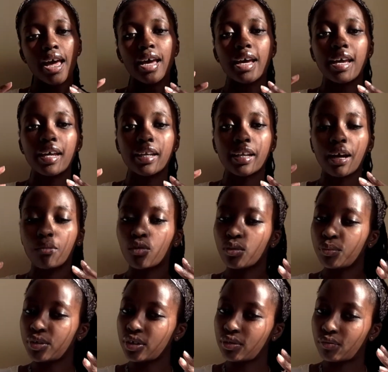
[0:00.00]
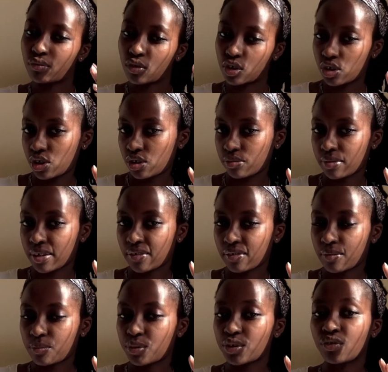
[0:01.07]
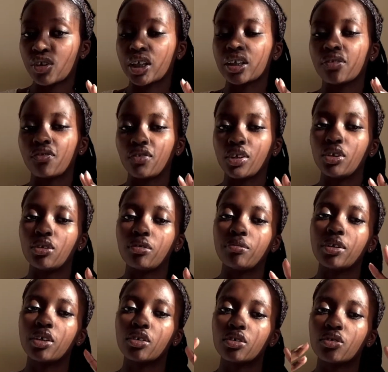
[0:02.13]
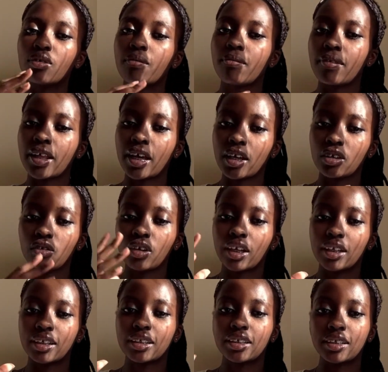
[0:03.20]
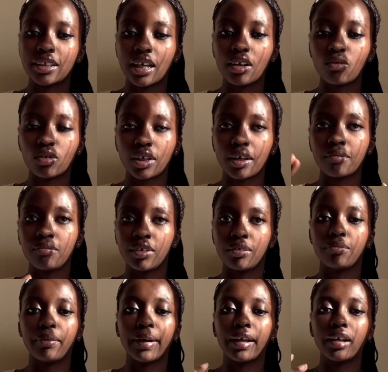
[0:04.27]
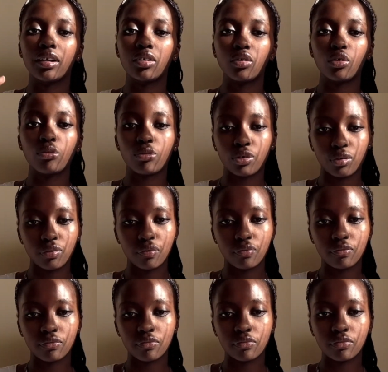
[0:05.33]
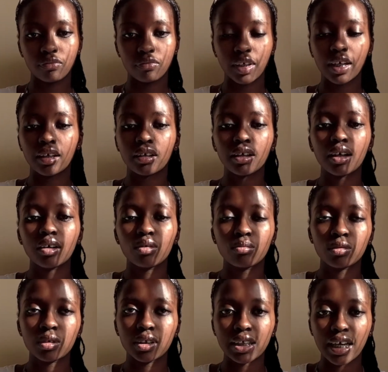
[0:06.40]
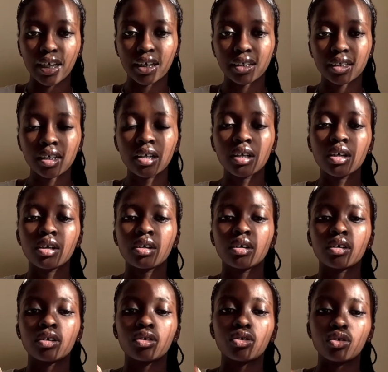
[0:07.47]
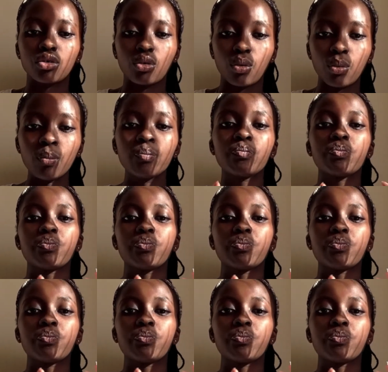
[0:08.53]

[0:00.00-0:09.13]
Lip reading: And I'm hoping you've watched my previous video, because from there you'll understand what I mean by normal, like a normal diet. So